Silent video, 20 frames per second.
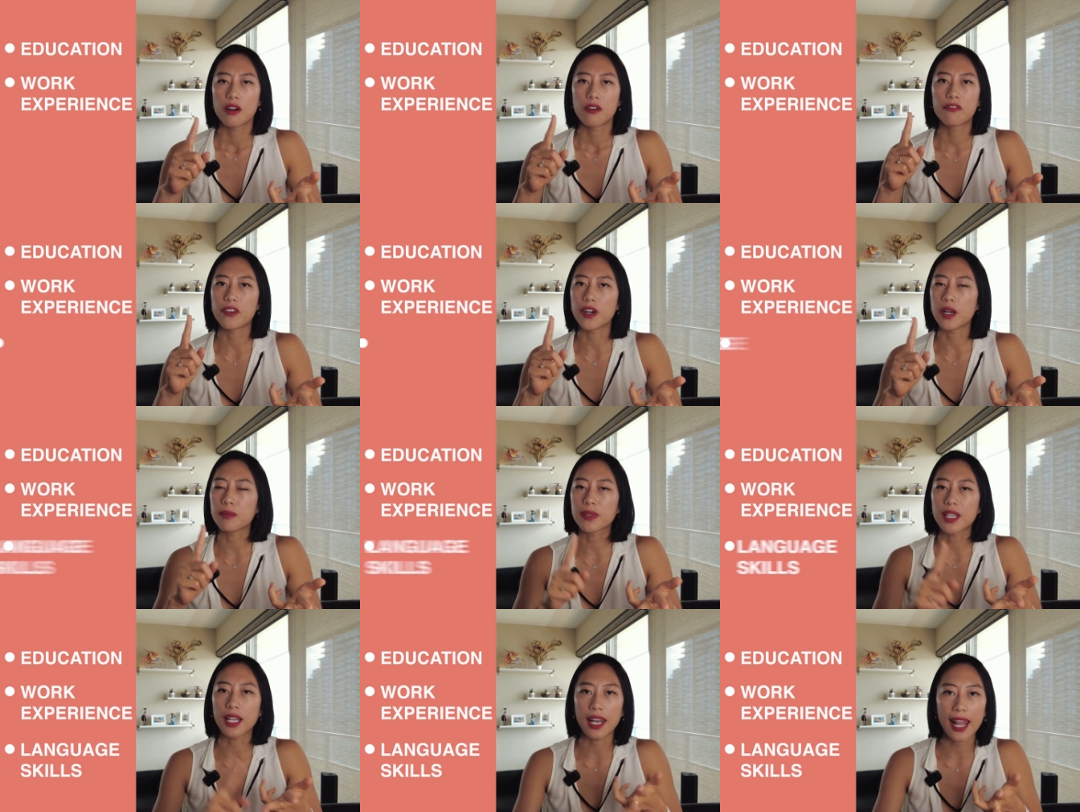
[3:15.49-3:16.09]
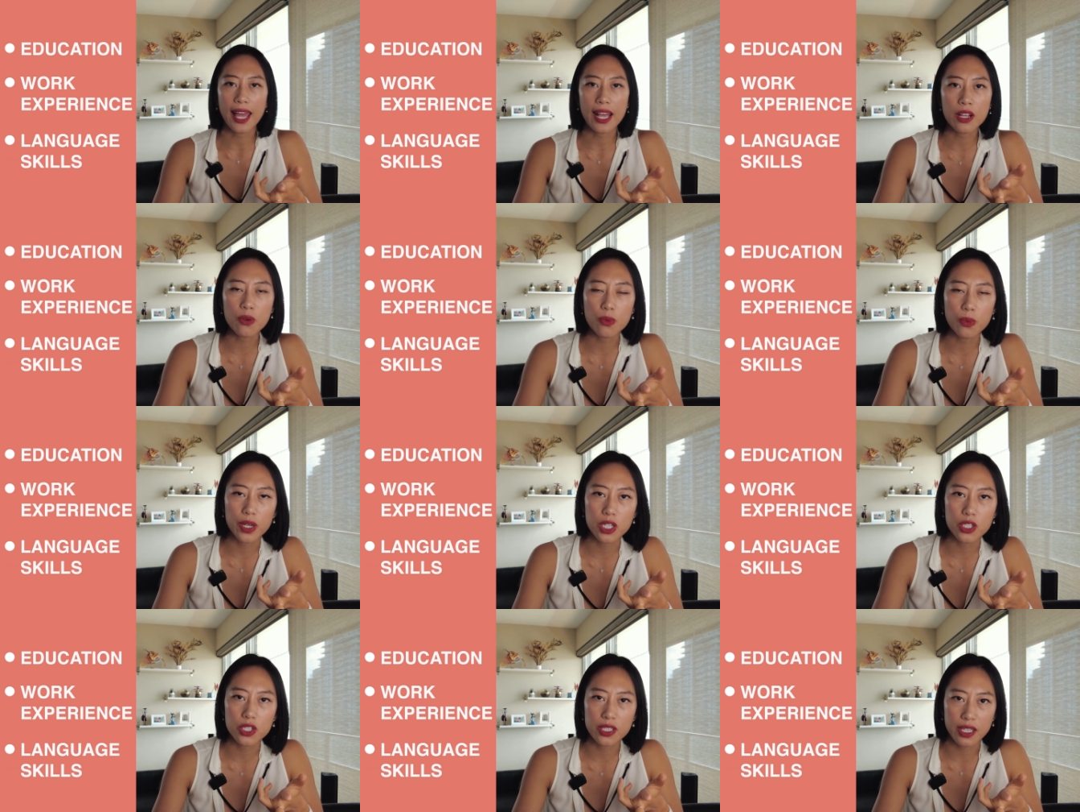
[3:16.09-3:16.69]
from the
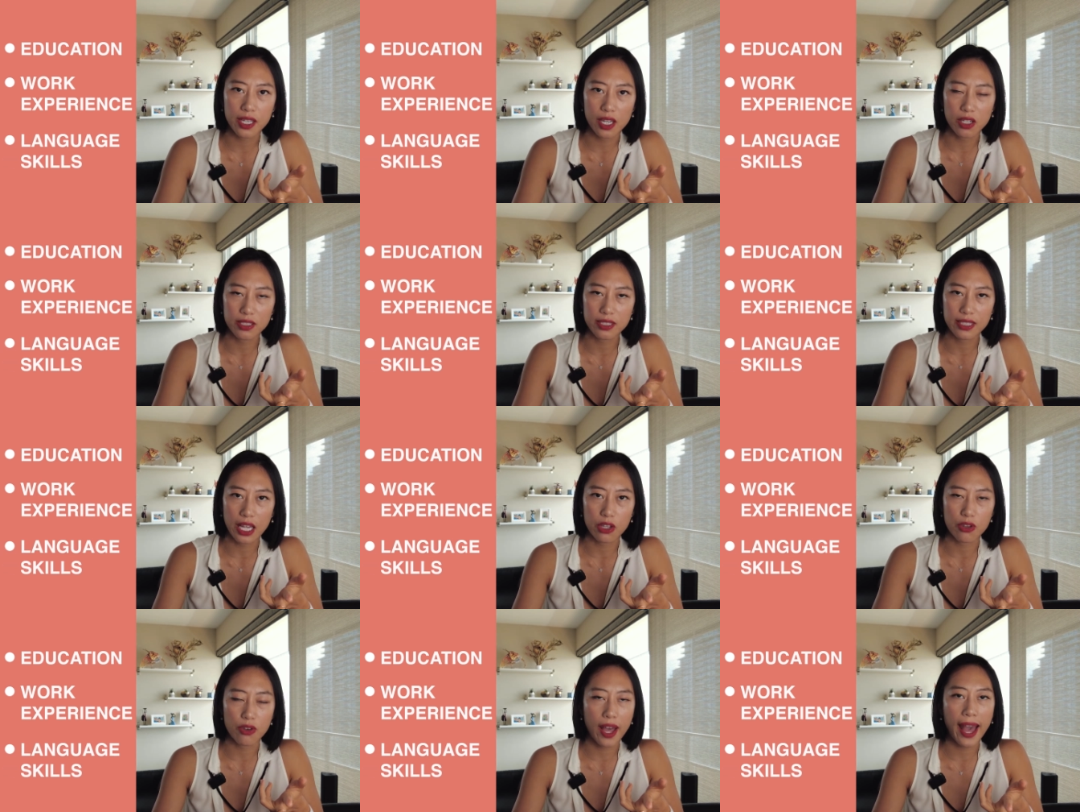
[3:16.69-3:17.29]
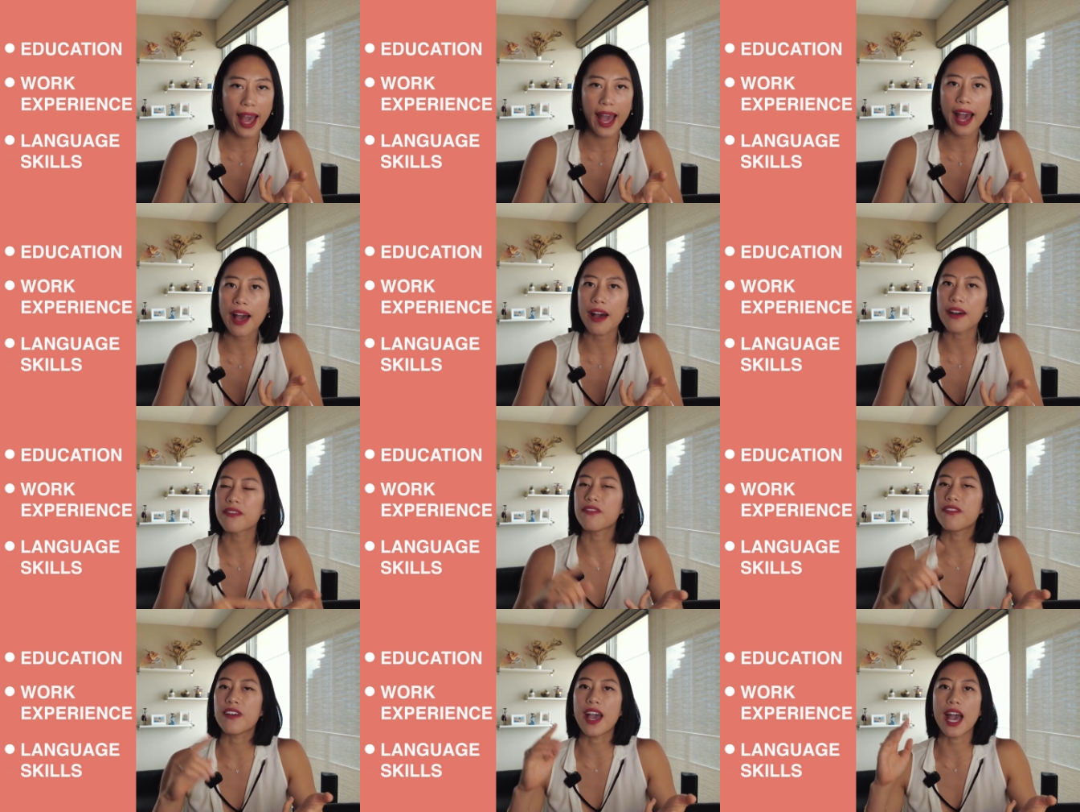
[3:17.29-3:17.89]
language skills that you
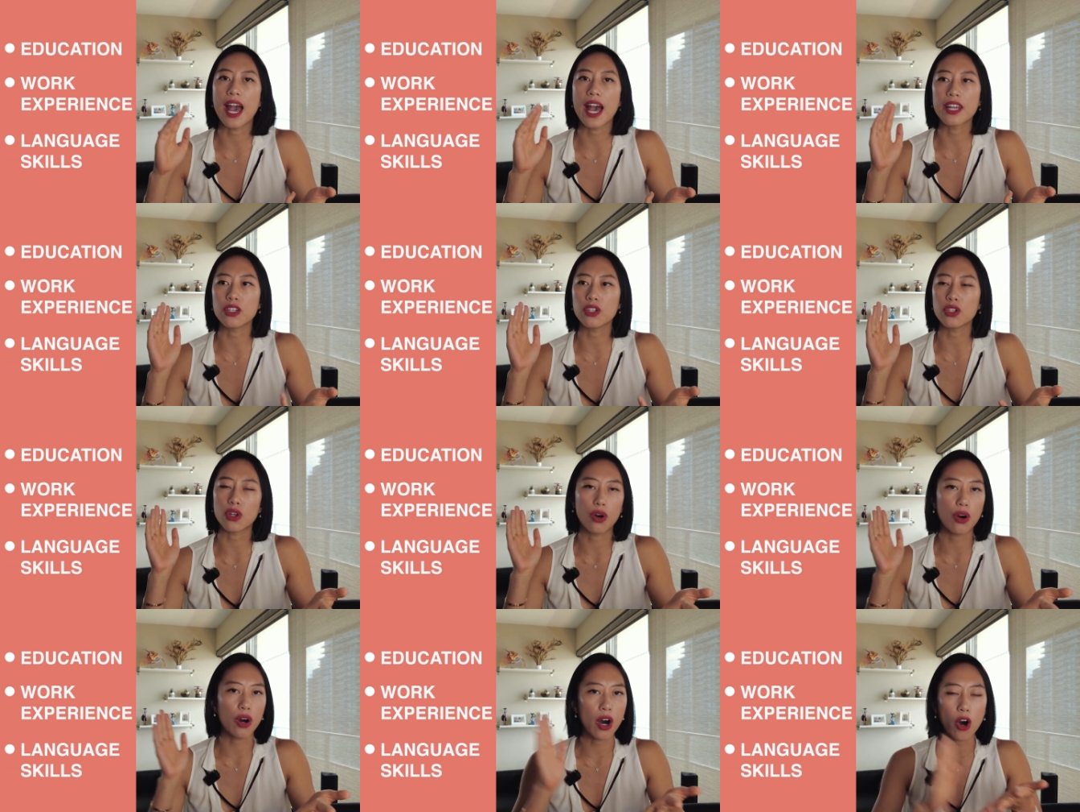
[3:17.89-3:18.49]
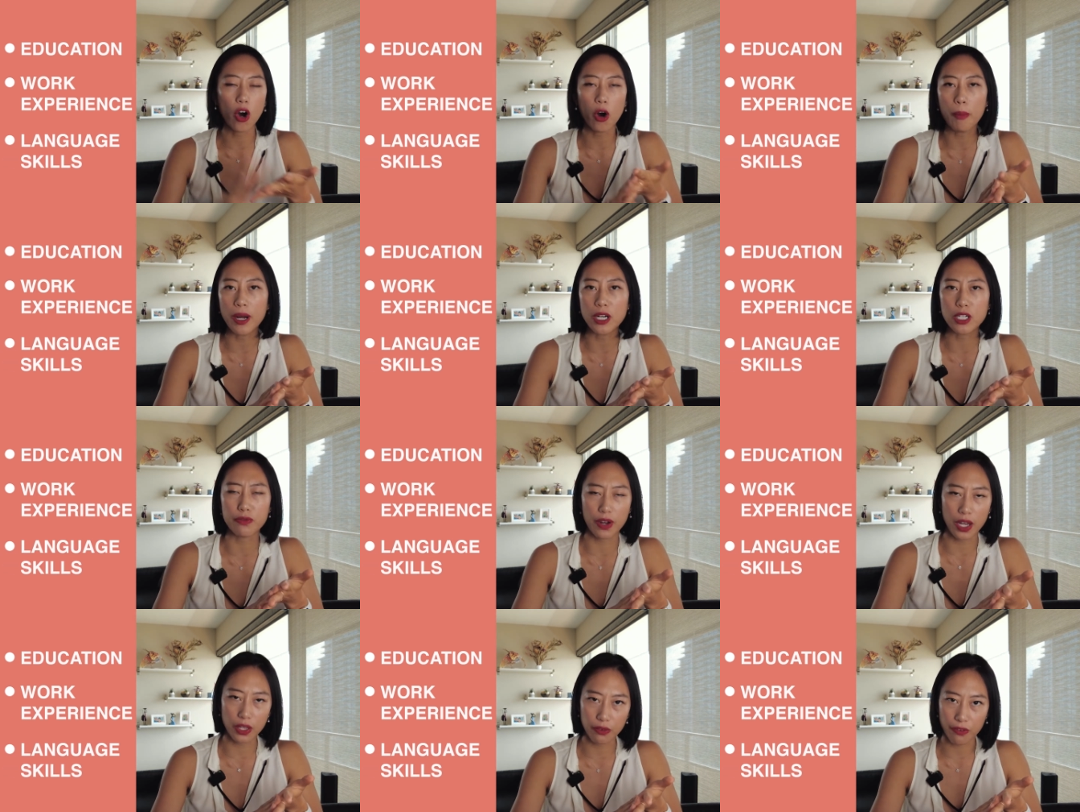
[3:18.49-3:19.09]
have, and a whole bunch
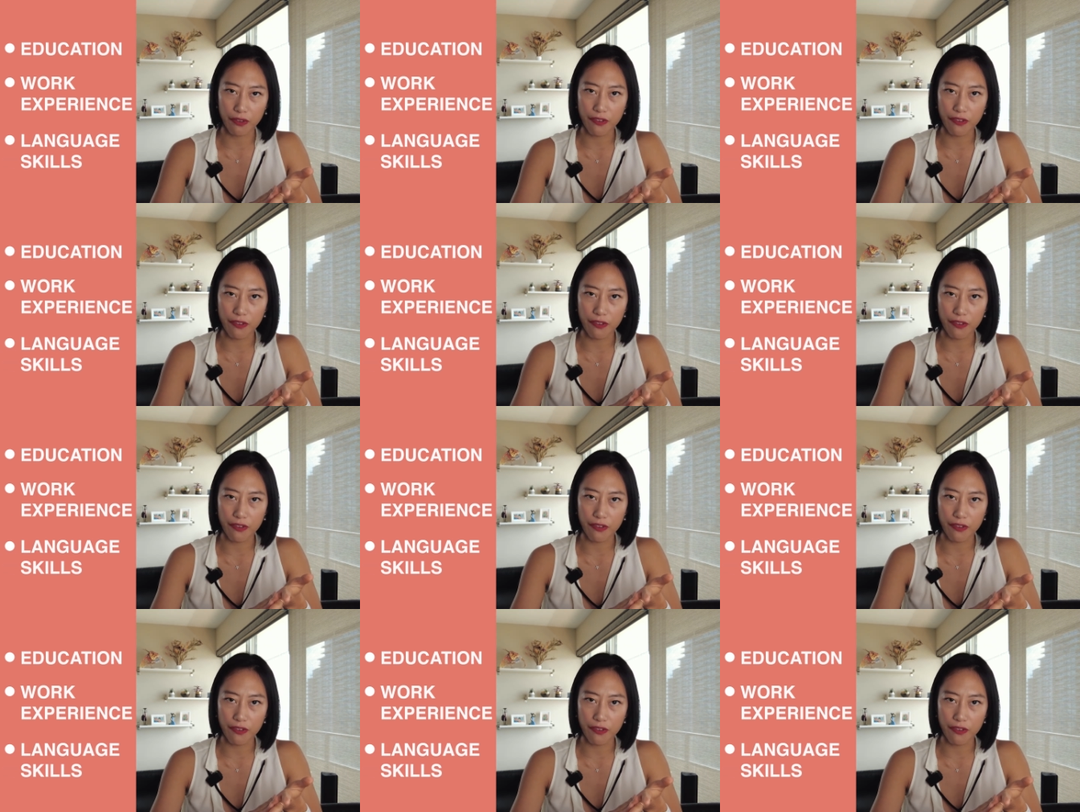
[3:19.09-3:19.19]
of other